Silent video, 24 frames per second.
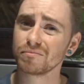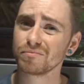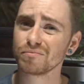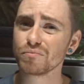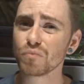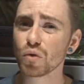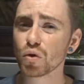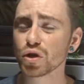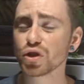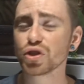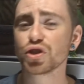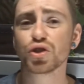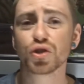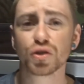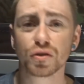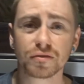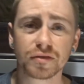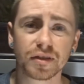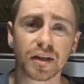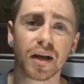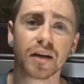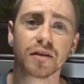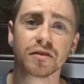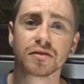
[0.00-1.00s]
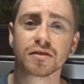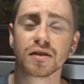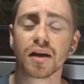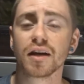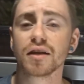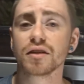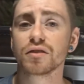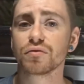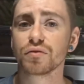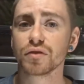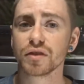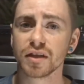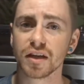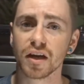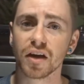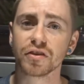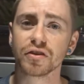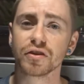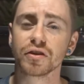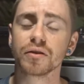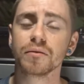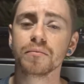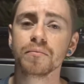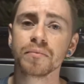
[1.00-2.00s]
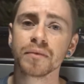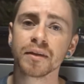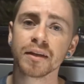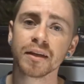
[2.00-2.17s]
more juvenile size for the other.